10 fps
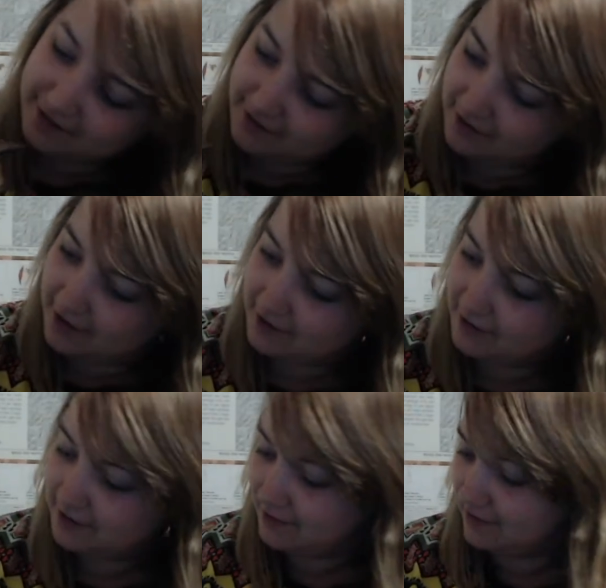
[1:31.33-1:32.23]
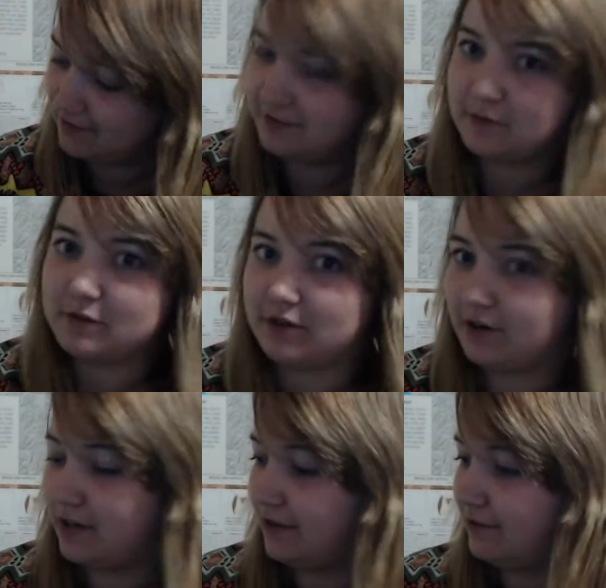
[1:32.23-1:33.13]
Yes. I'm
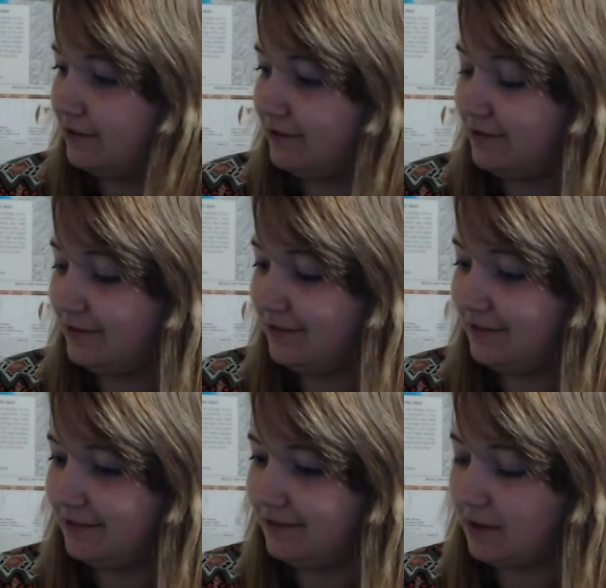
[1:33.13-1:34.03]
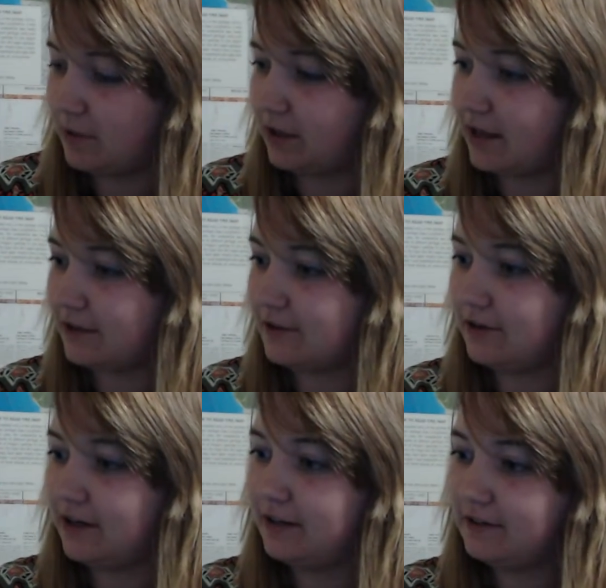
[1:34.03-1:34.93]
sorry. I'm not that sorry.